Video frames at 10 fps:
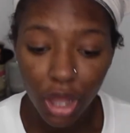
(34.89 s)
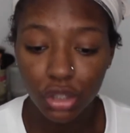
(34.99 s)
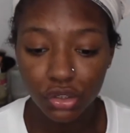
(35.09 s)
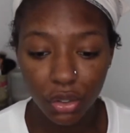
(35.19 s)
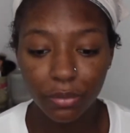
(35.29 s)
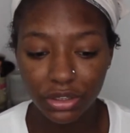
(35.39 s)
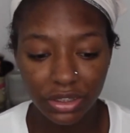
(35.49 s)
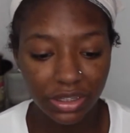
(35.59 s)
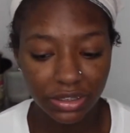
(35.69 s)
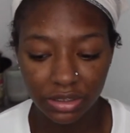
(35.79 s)
So we're just
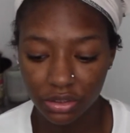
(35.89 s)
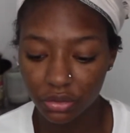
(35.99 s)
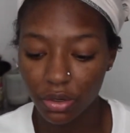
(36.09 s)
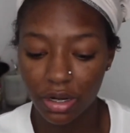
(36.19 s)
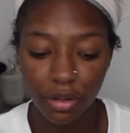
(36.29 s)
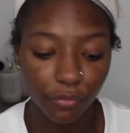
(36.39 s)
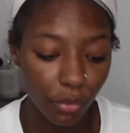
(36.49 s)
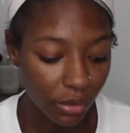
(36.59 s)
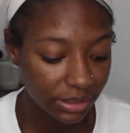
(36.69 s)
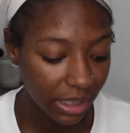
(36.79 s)
going to get started. Of course,